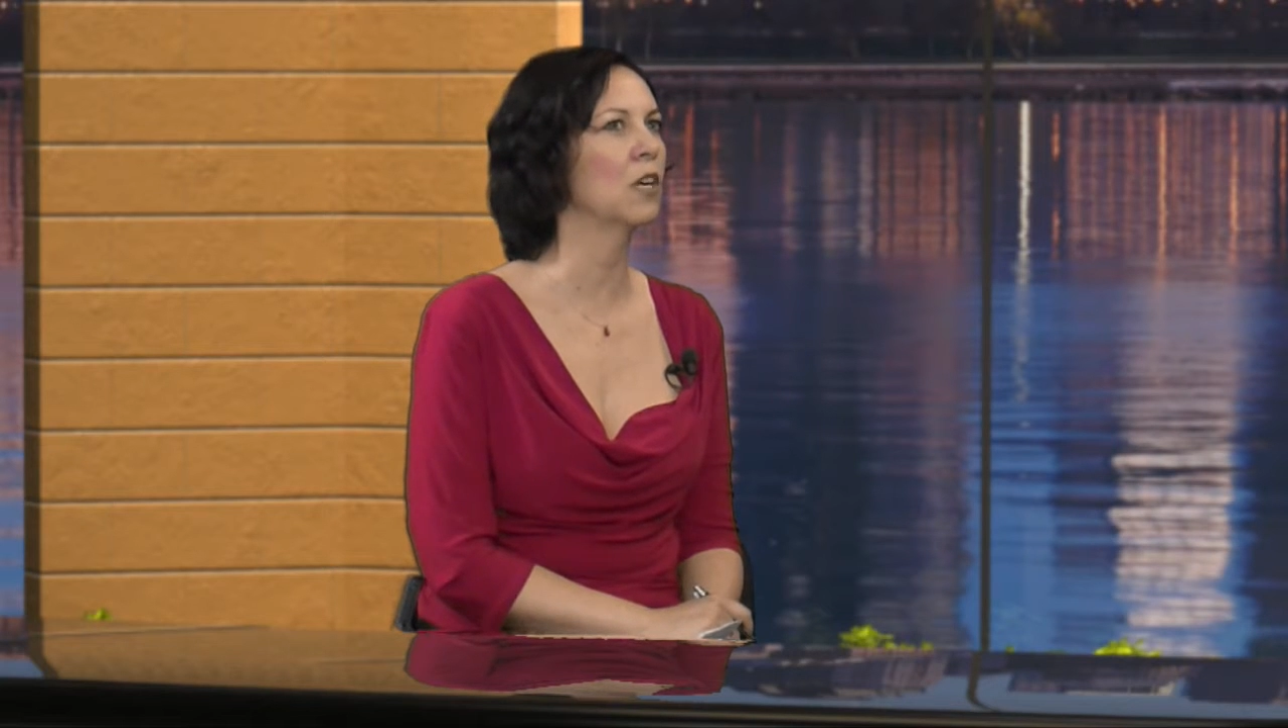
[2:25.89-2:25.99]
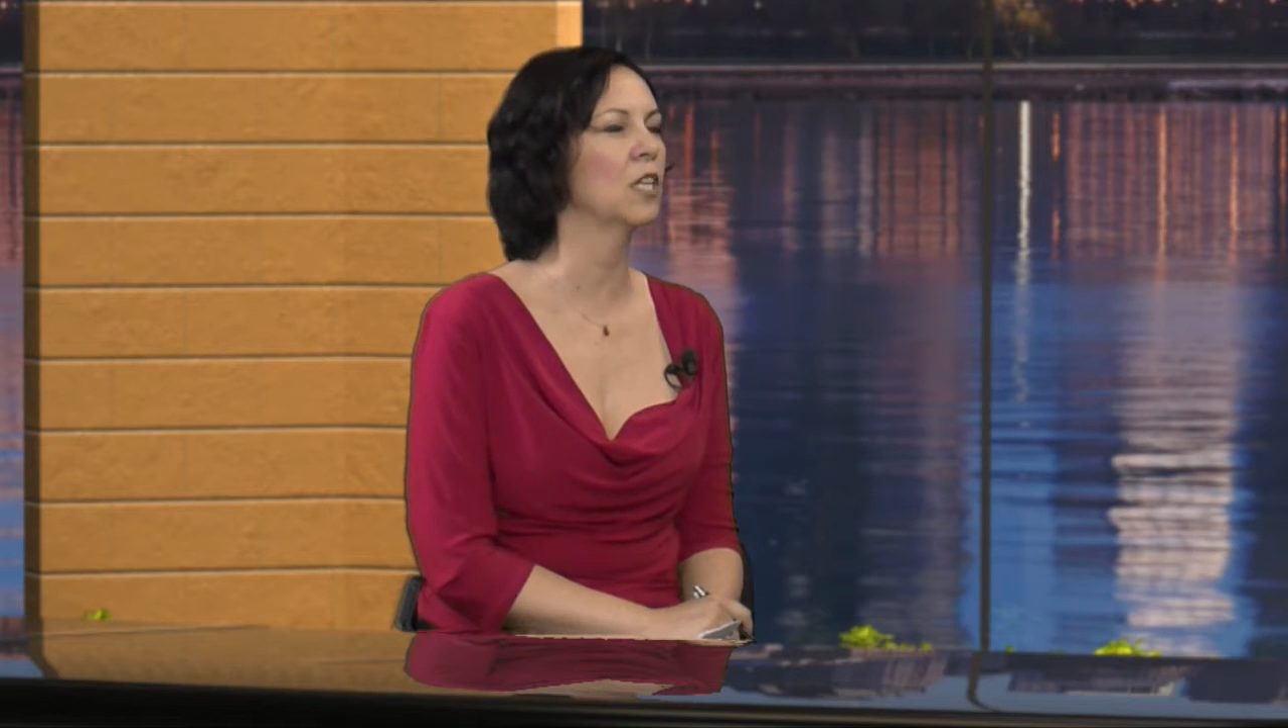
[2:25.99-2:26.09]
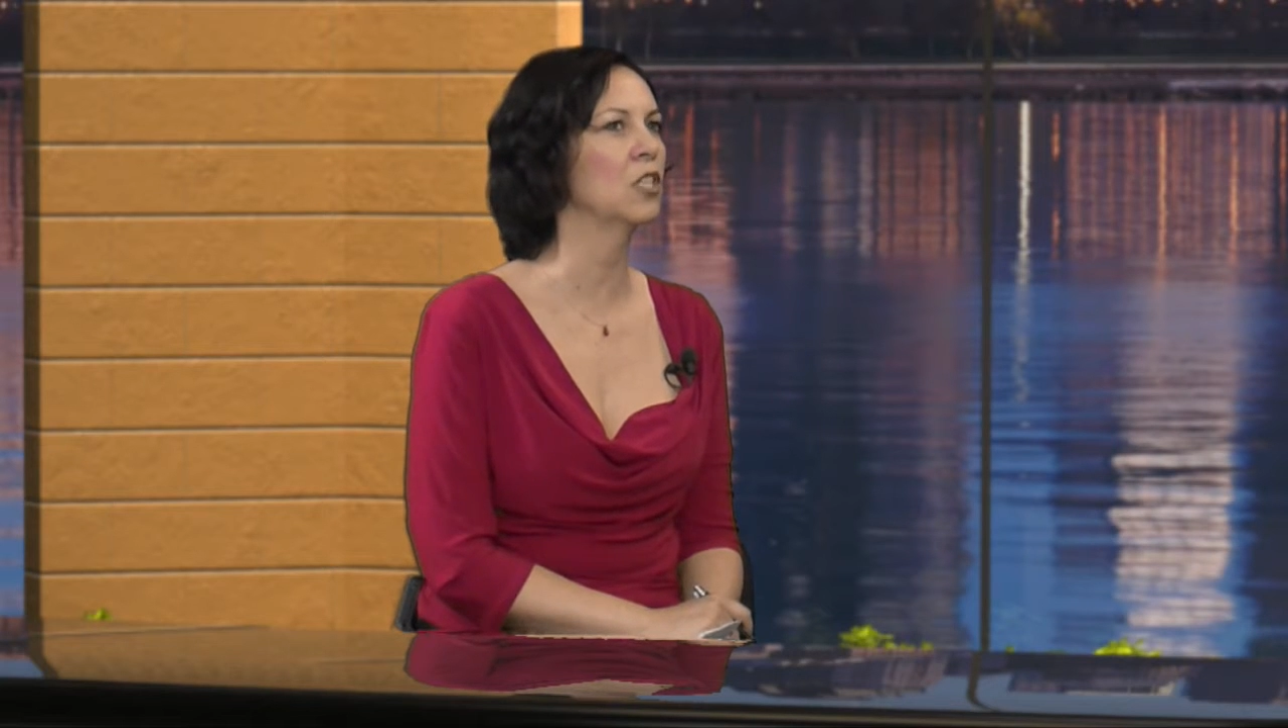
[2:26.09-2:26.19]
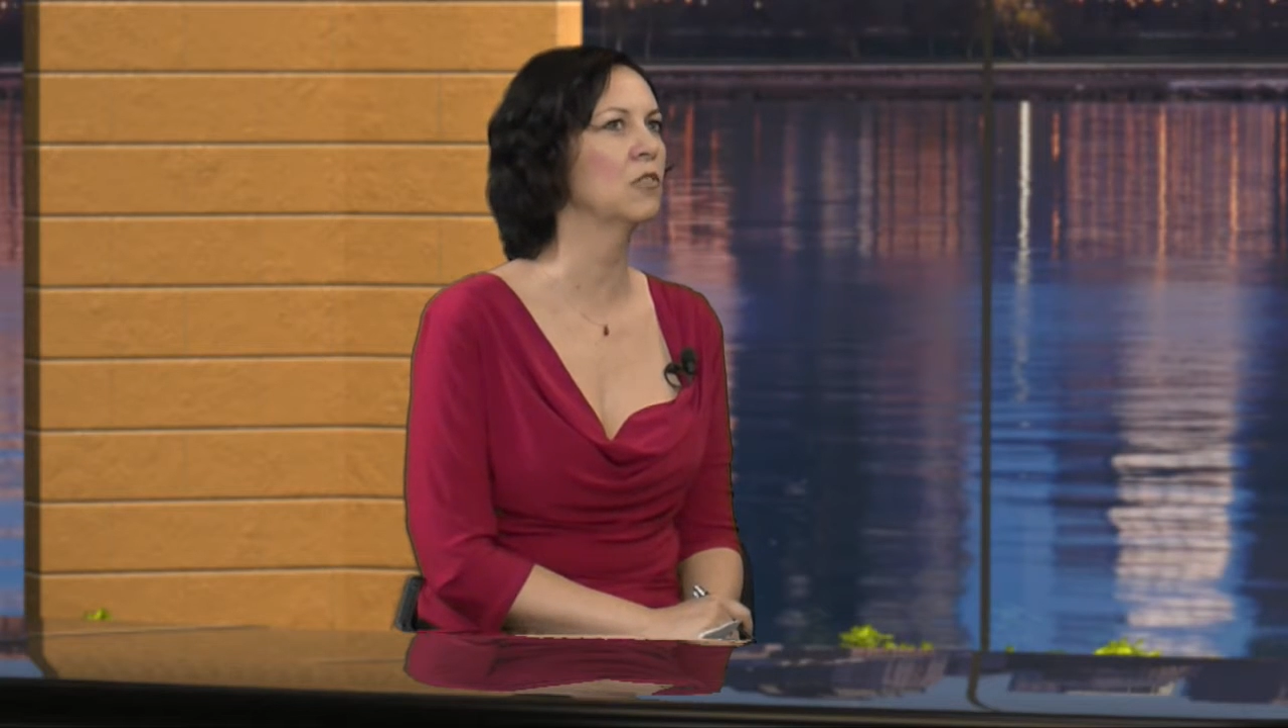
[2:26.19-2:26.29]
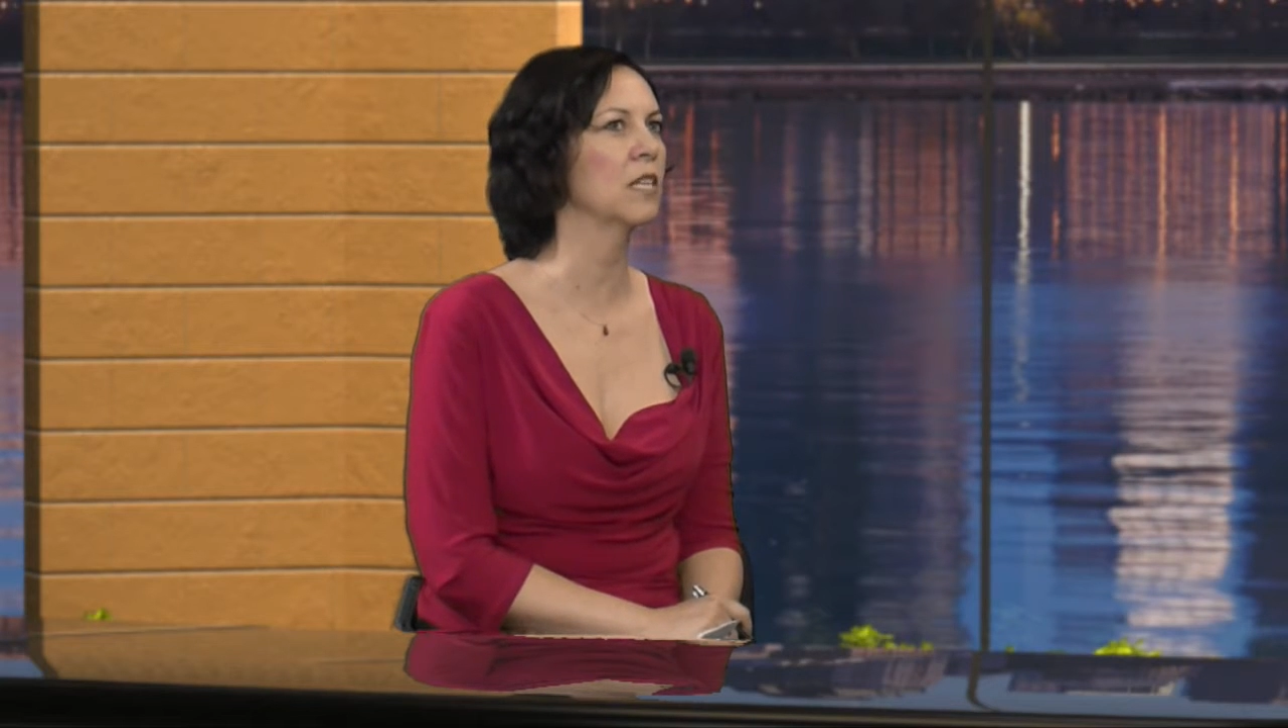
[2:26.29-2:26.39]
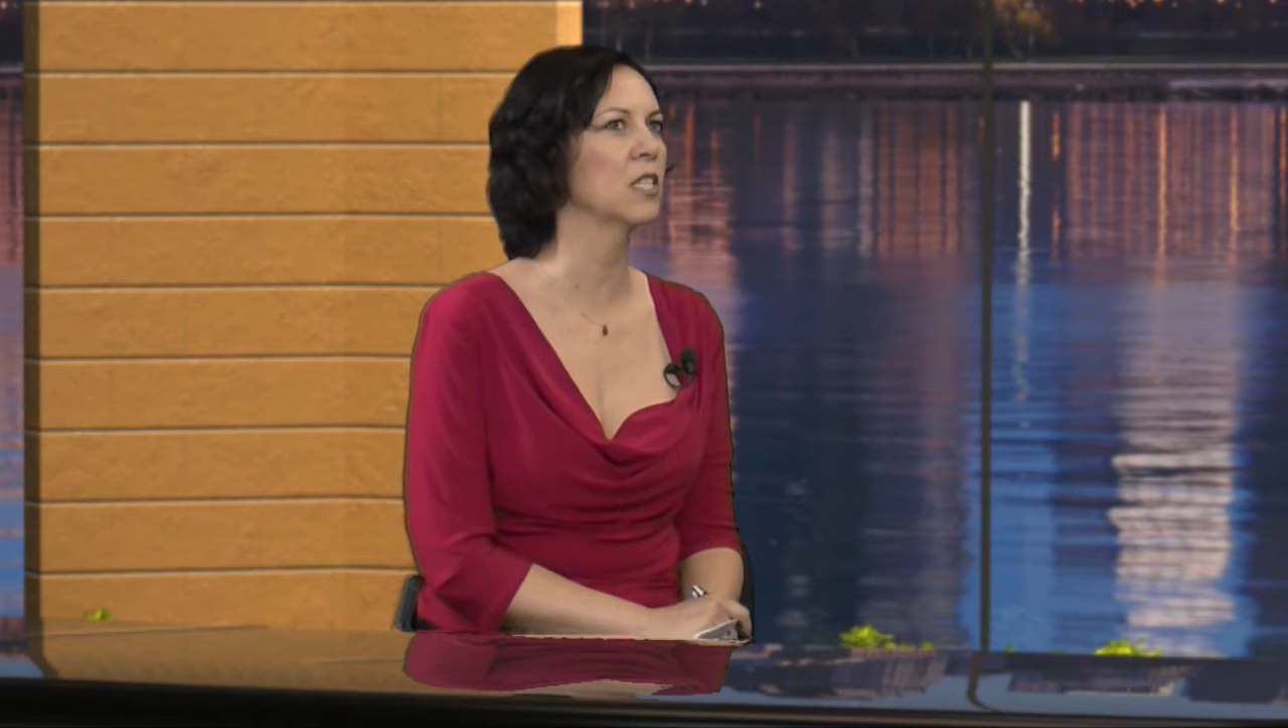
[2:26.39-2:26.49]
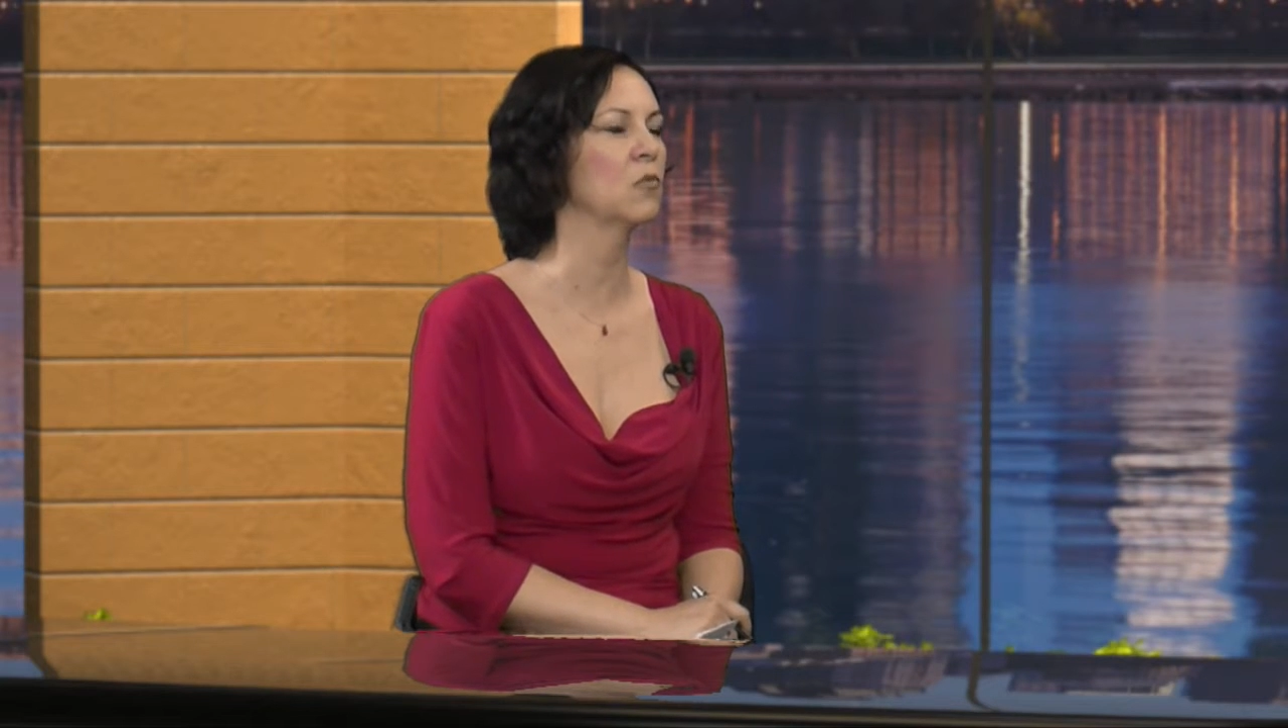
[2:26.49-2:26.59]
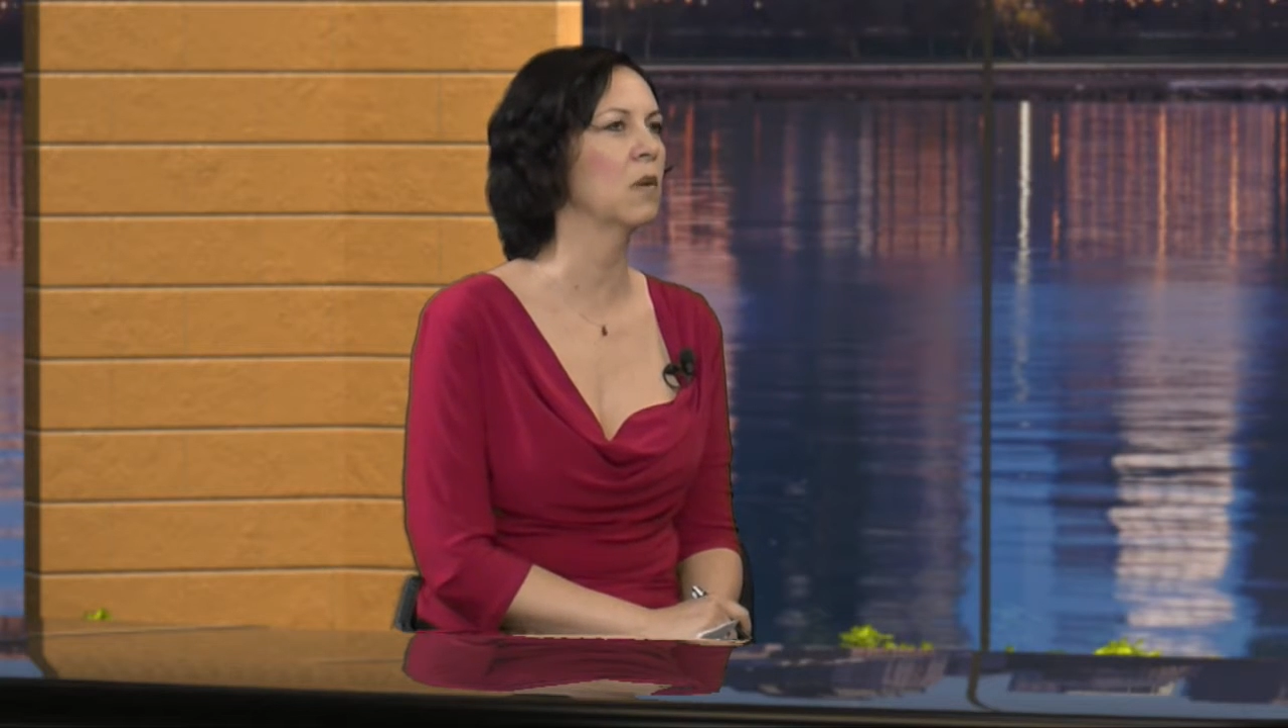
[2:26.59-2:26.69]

interest